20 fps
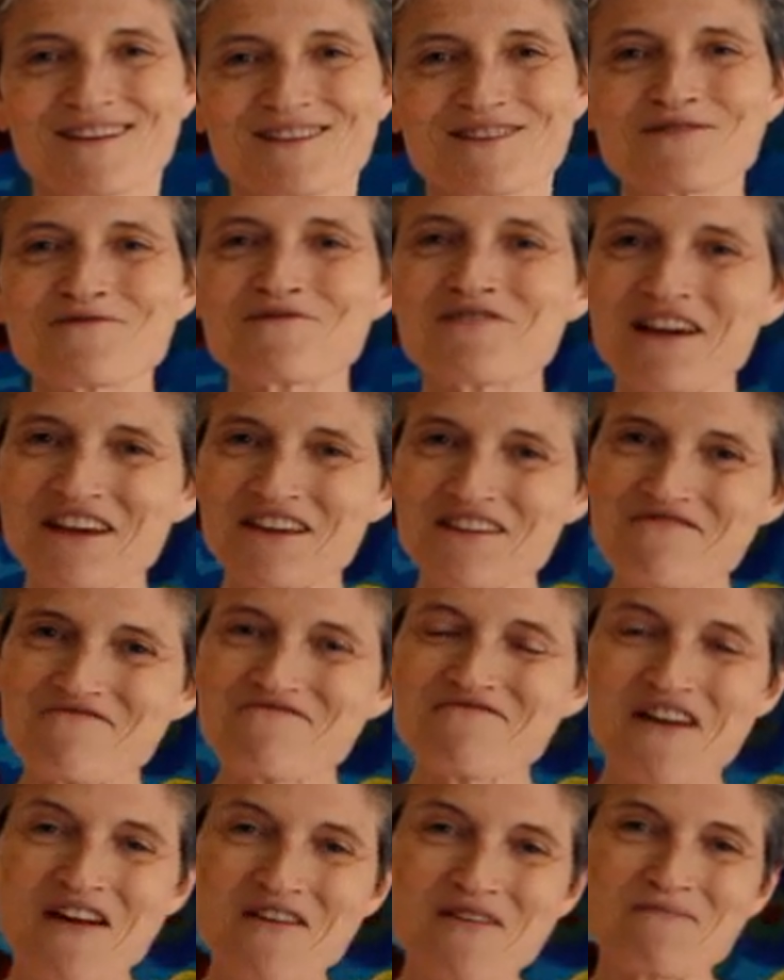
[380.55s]
So thank you
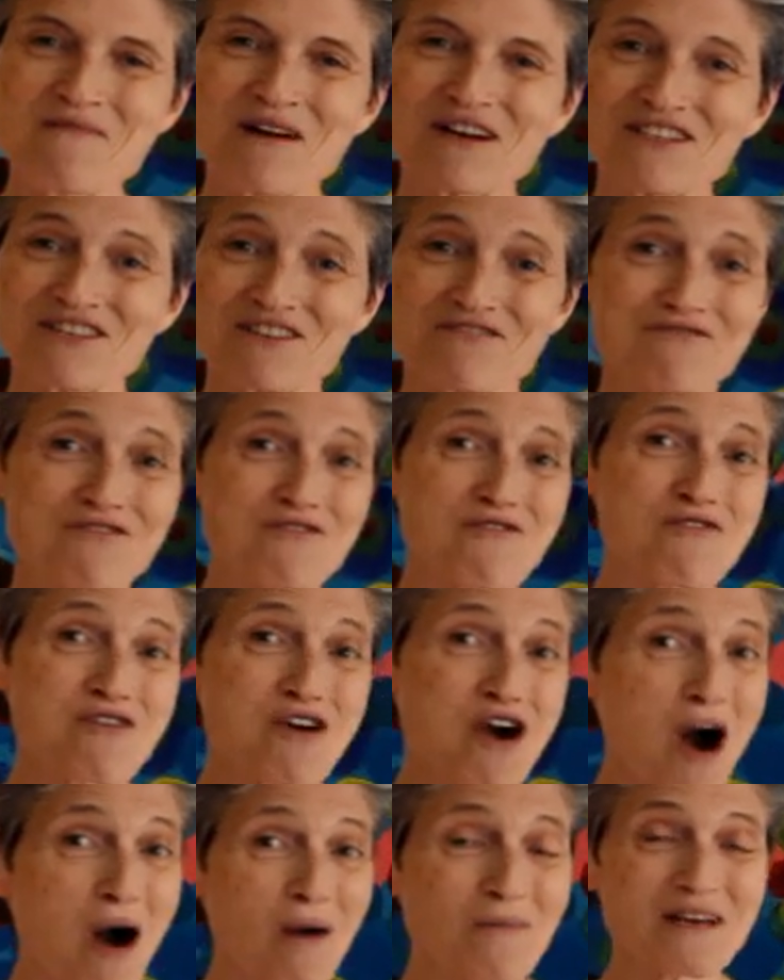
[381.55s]
very much for
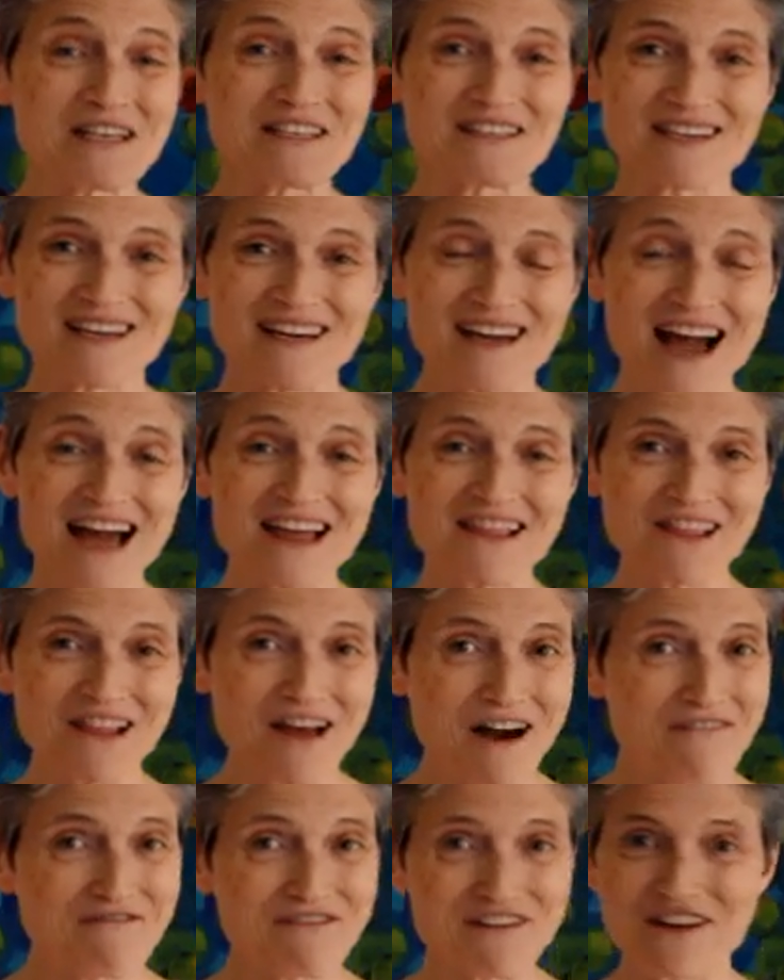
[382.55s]
commenting. I
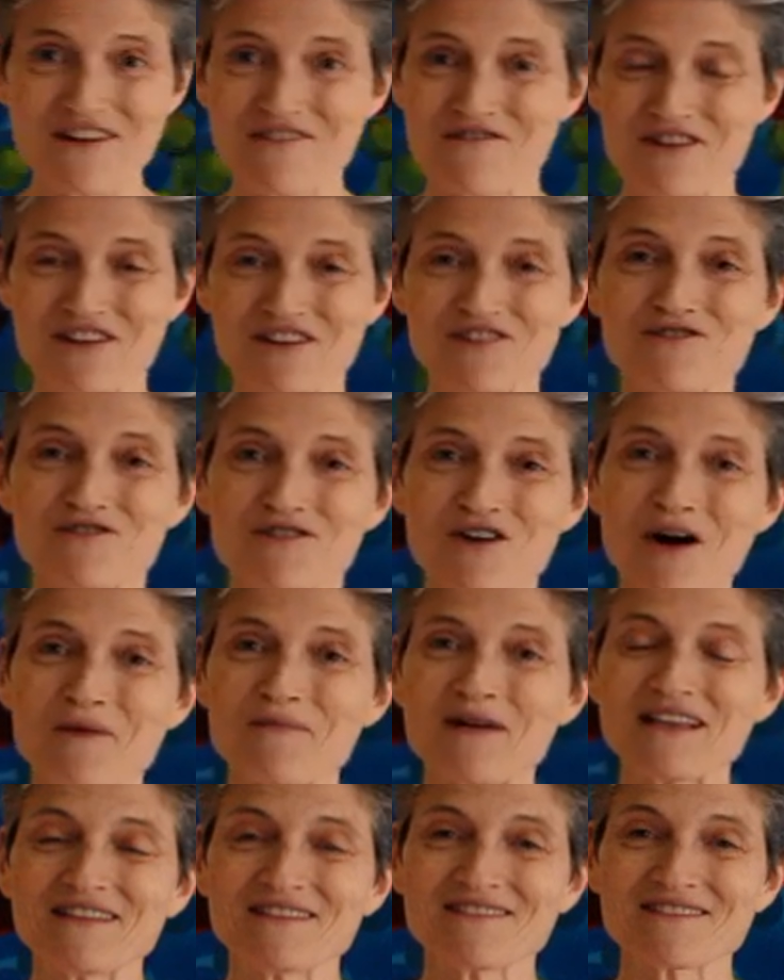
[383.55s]
love hearing your
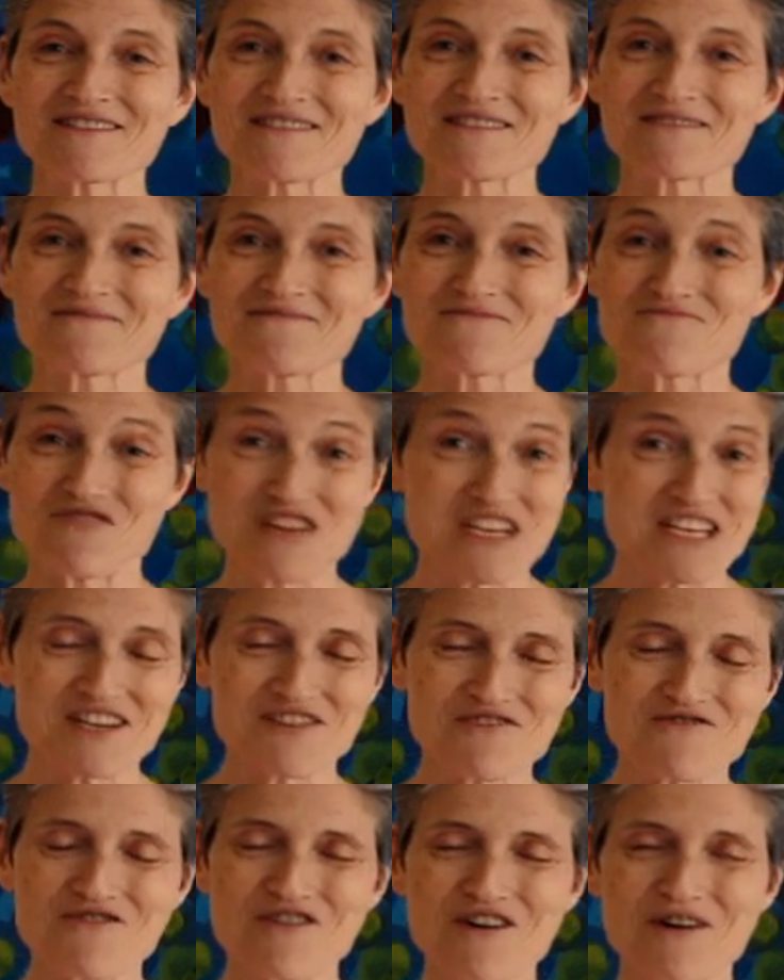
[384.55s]
comments,
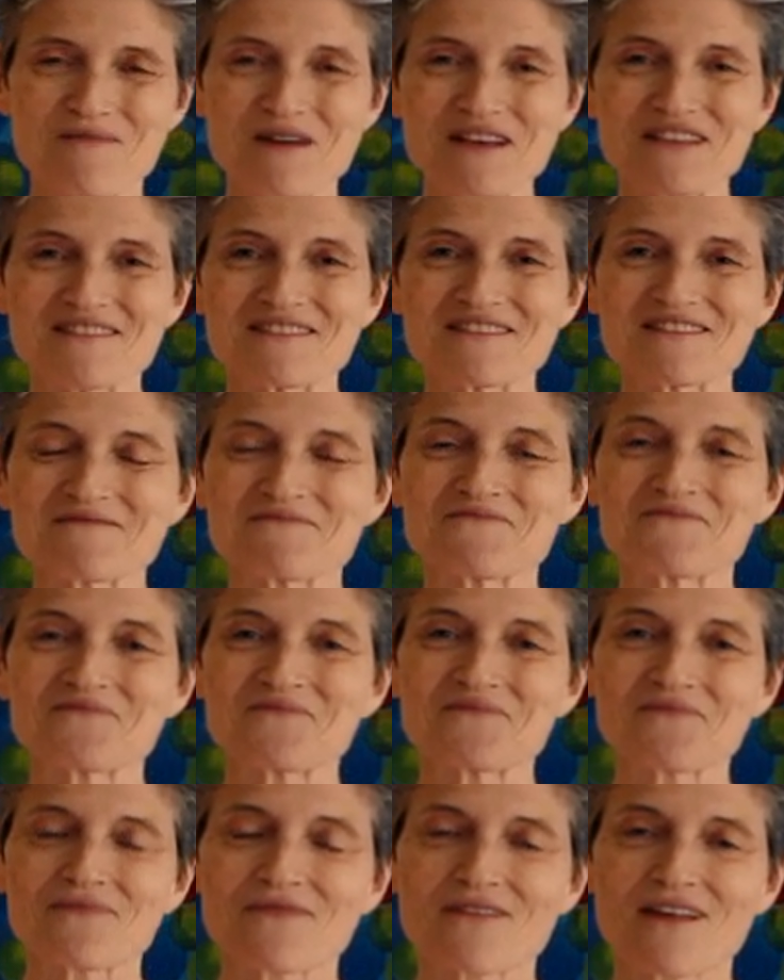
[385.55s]
reading your comments.
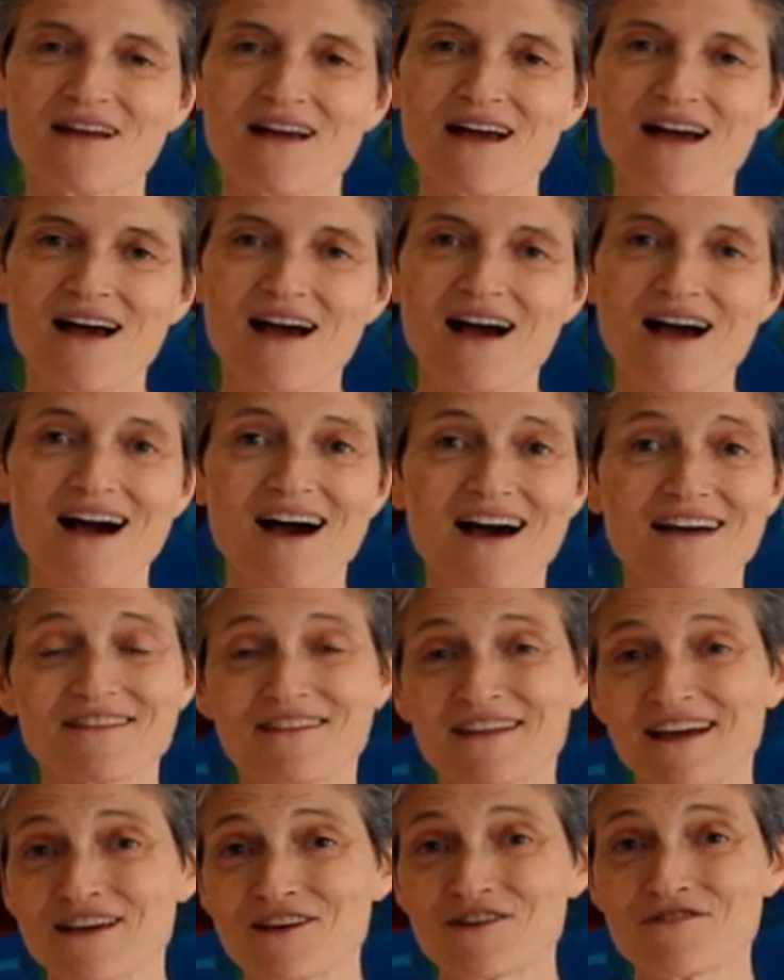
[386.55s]
And
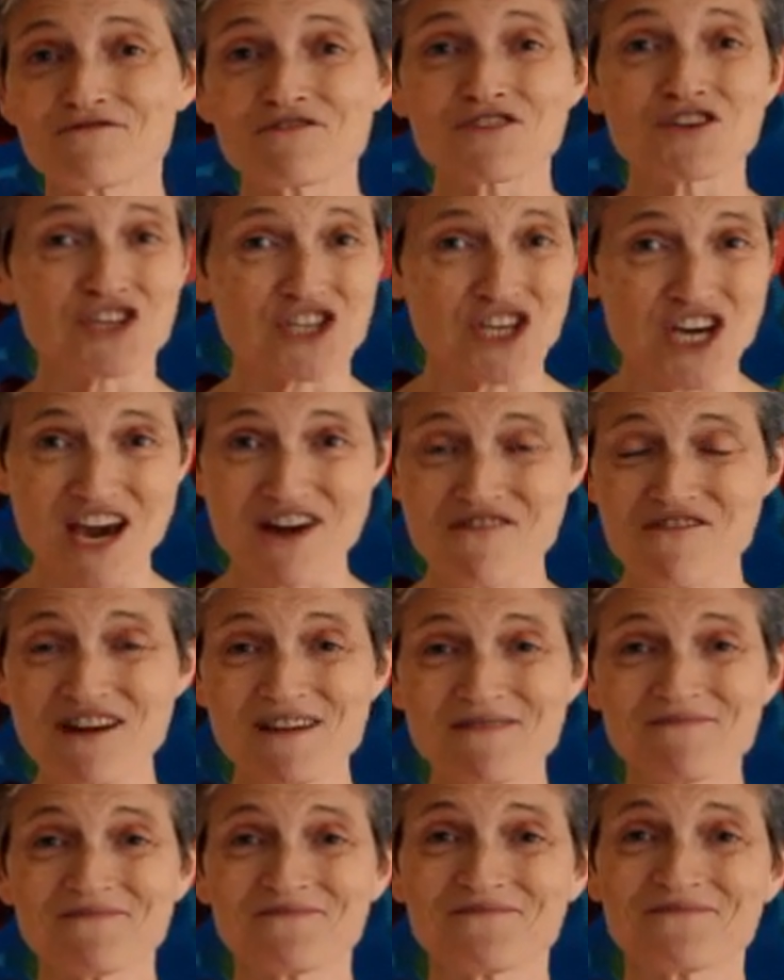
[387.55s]
thank you for
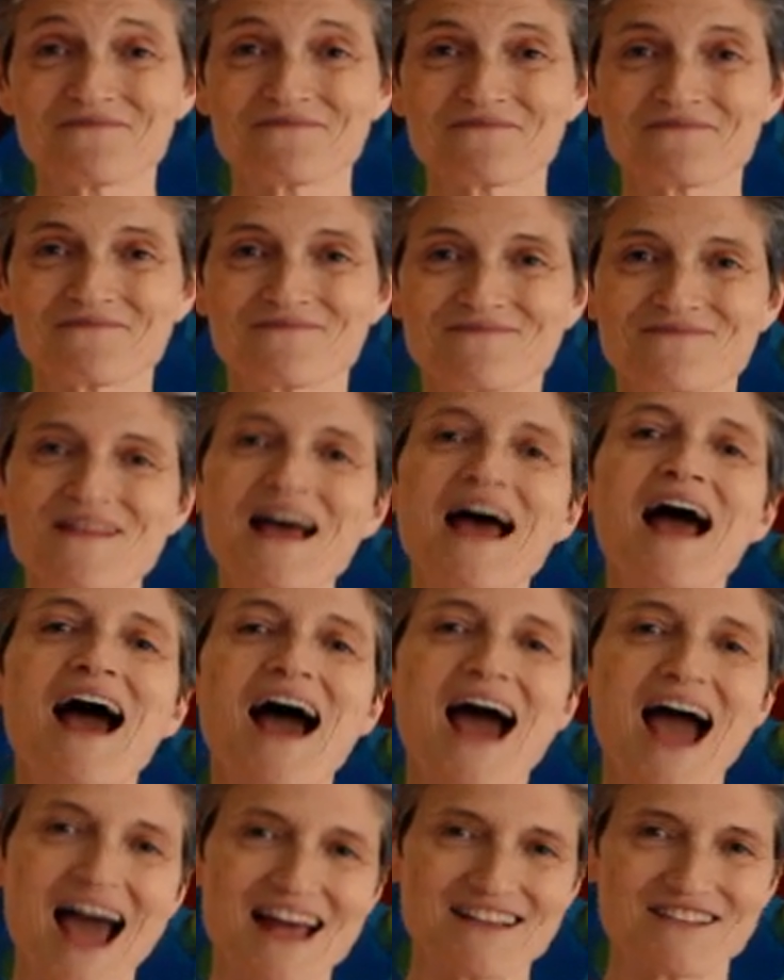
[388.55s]
sharing
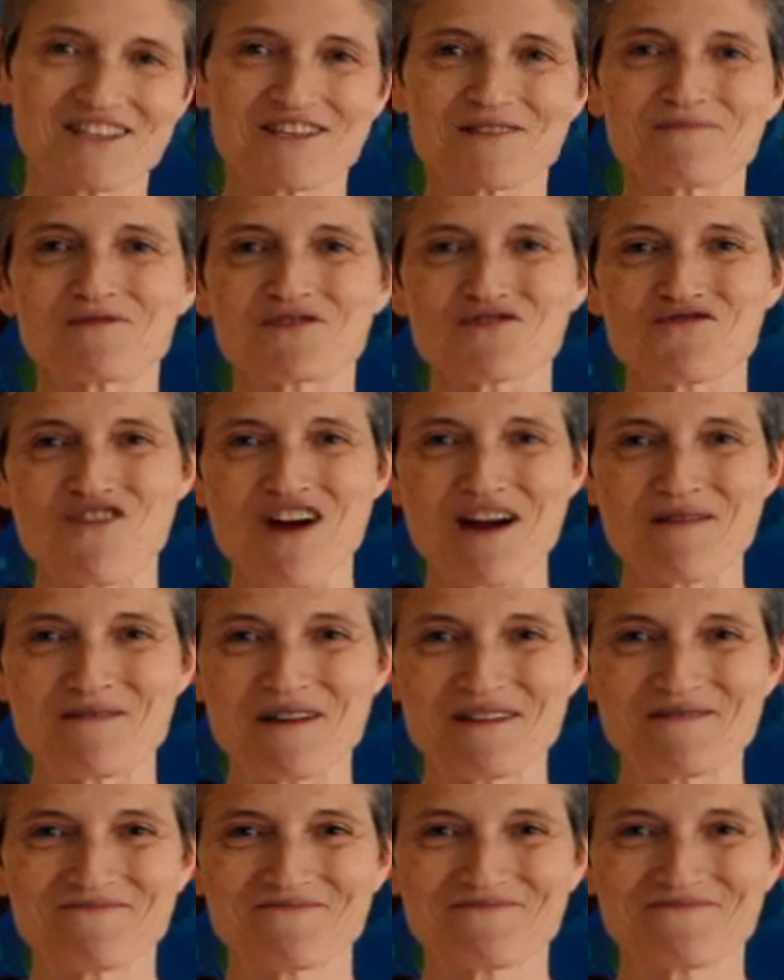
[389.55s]
and
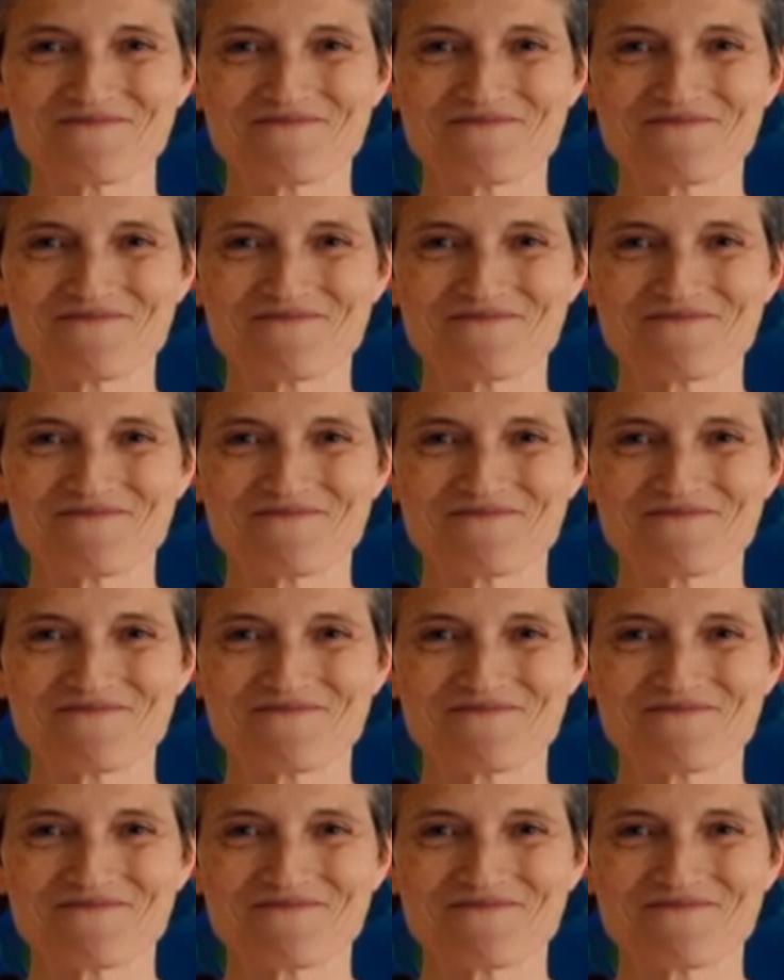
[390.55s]
subscribing.